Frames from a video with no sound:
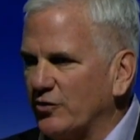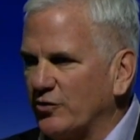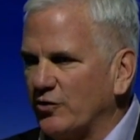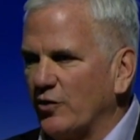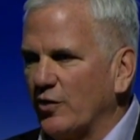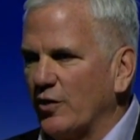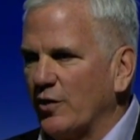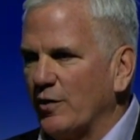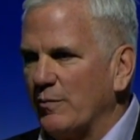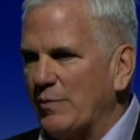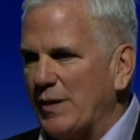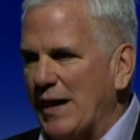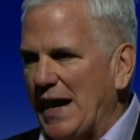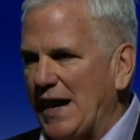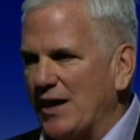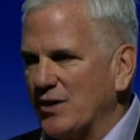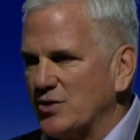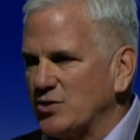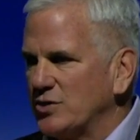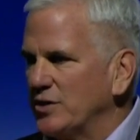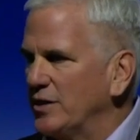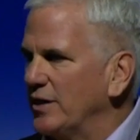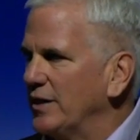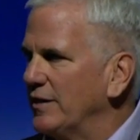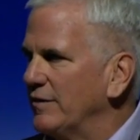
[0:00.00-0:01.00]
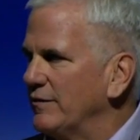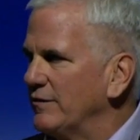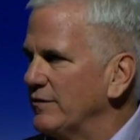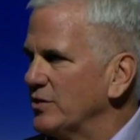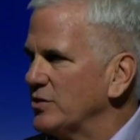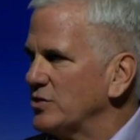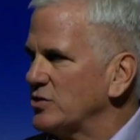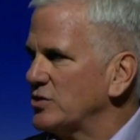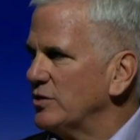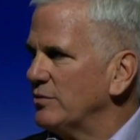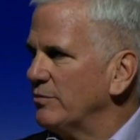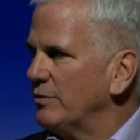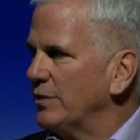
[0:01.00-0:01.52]
sort of the passion and the
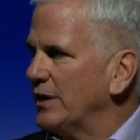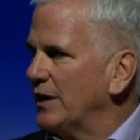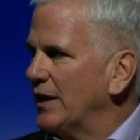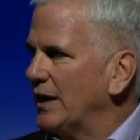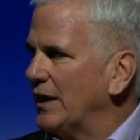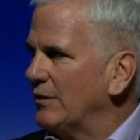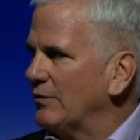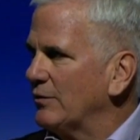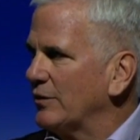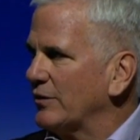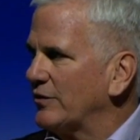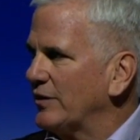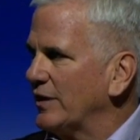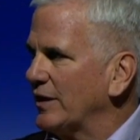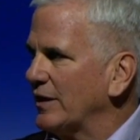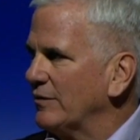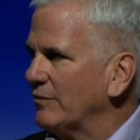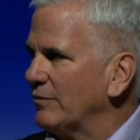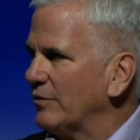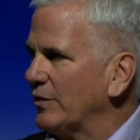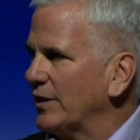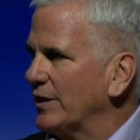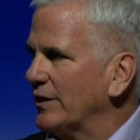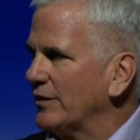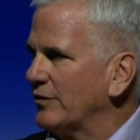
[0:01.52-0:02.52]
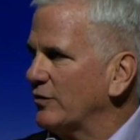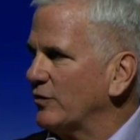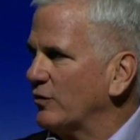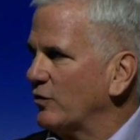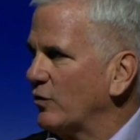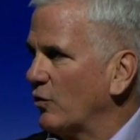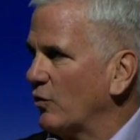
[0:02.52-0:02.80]
vision behind what's taking place